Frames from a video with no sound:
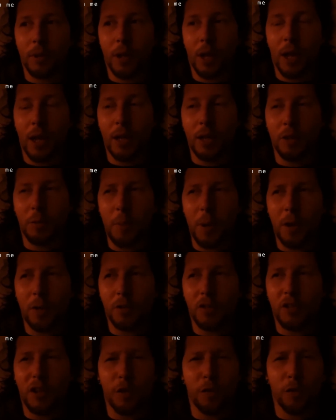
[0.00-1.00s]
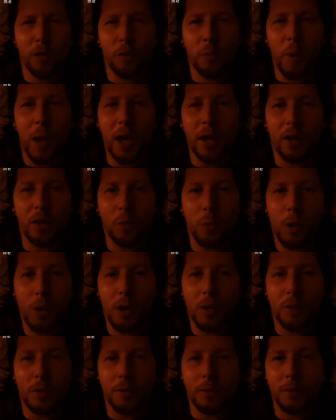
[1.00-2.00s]
And it's about self-respect as
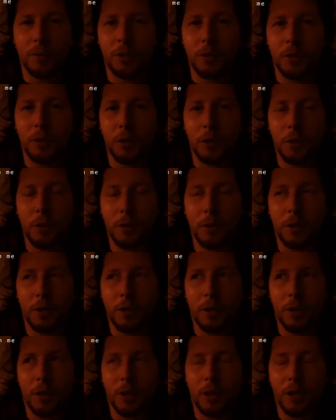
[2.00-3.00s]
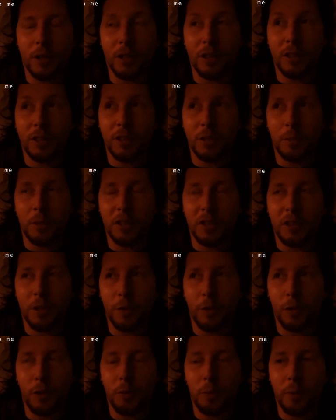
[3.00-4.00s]
well. You know, I consider myself a
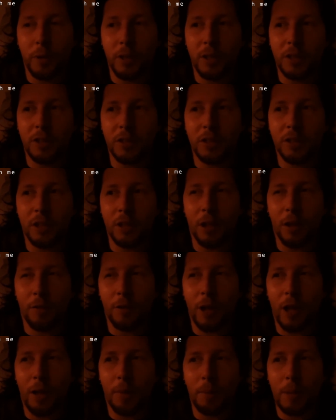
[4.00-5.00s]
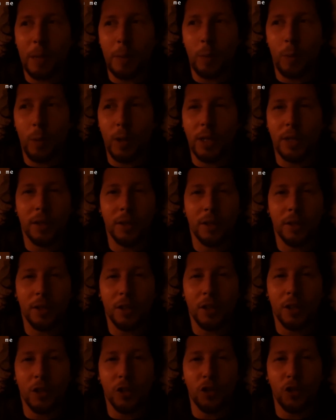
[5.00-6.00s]
good person and I've let people in
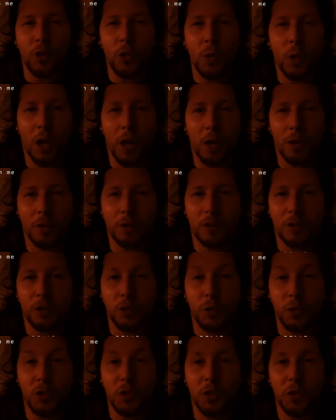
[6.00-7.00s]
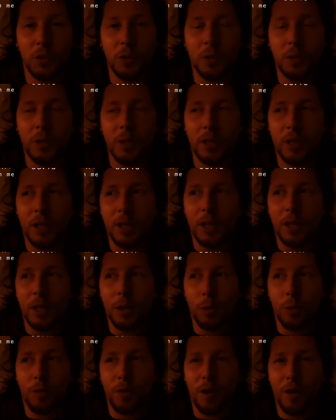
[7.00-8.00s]
too close too soon
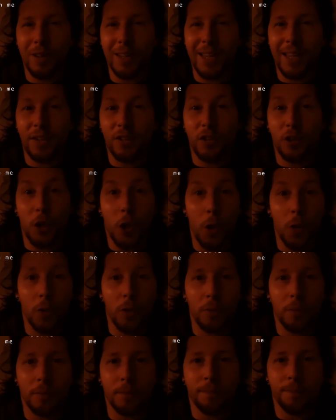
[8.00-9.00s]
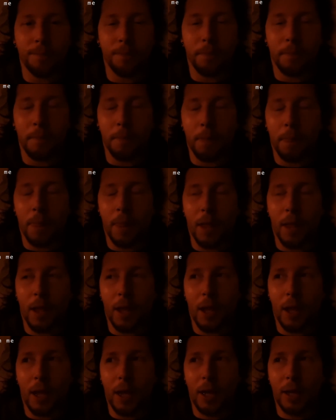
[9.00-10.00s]
without getting to know them.
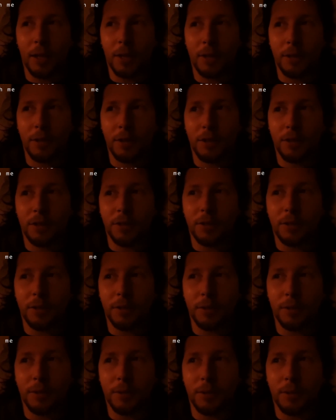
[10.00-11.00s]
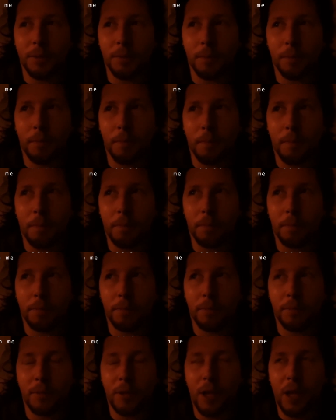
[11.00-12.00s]
And
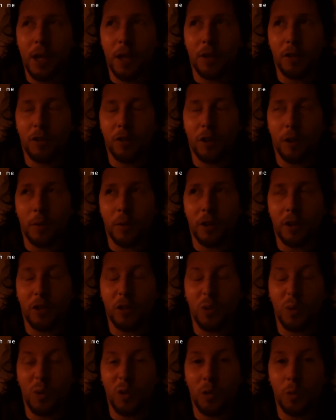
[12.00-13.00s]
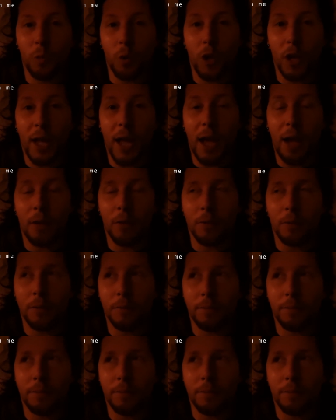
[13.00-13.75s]
yeah, sometimes that doesn't always work out.